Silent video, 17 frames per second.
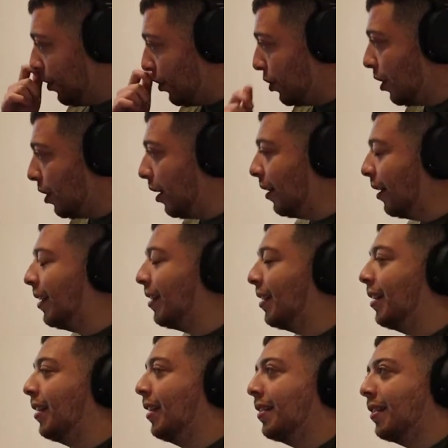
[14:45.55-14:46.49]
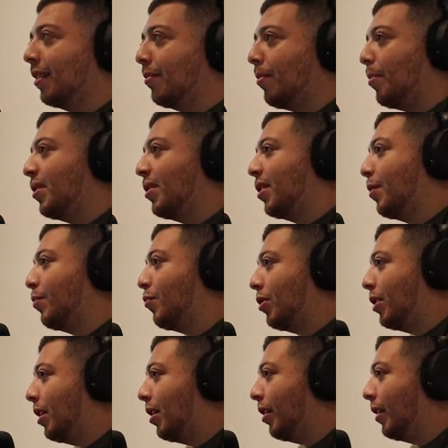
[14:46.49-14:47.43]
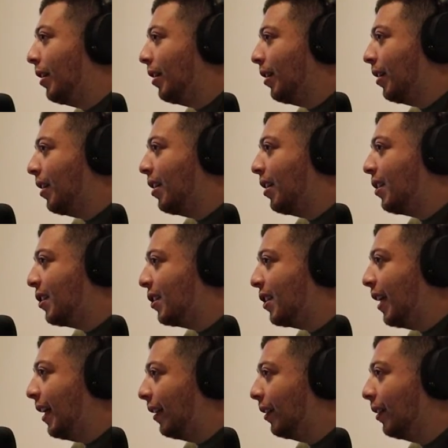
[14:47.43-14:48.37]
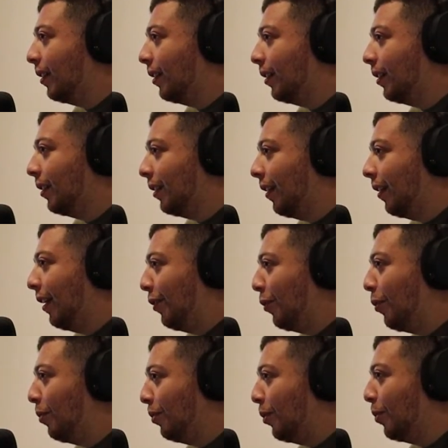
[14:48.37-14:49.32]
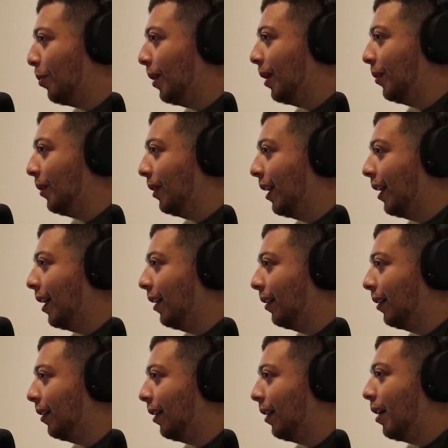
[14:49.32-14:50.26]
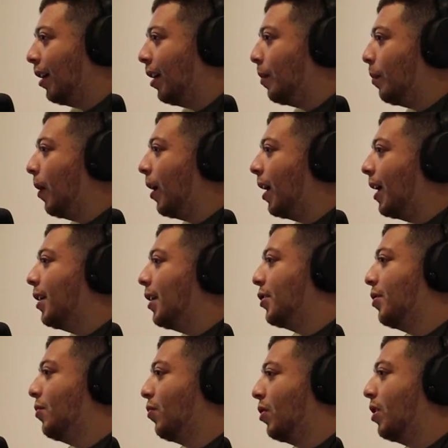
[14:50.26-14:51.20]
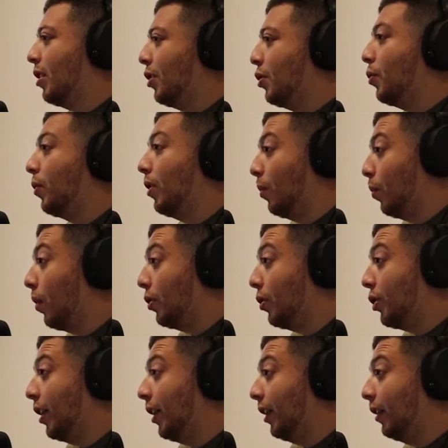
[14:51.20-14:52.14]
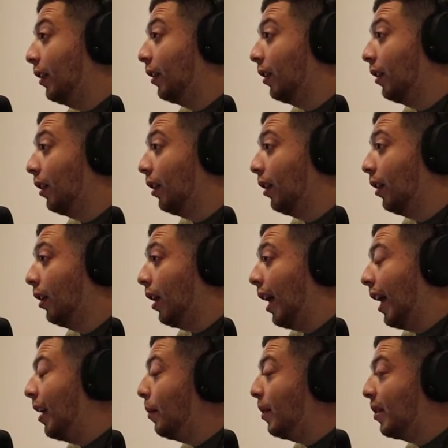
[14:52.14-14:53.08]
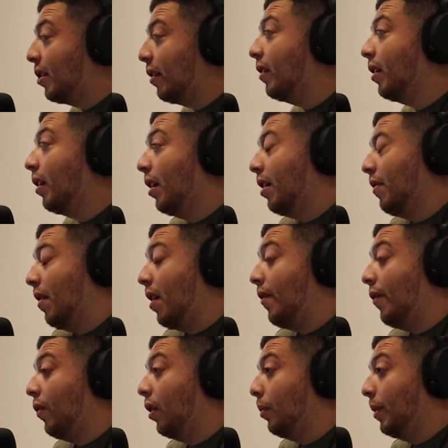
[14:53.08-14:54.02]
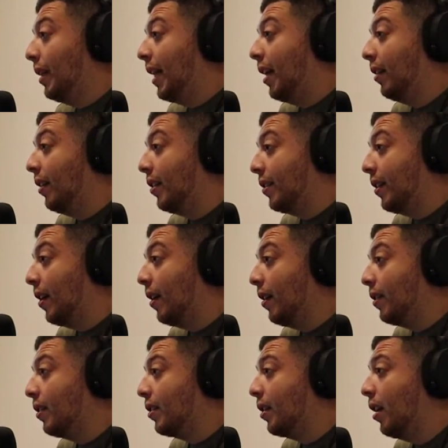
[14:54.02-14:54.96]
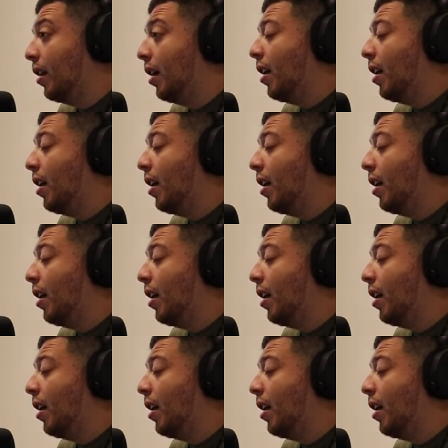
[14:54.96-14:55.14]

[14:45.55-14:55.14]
Do you know, this is going to make me sound really sick, not well in the head, but I actually really enjoy watching and it'd be something that I feel like we can discuss.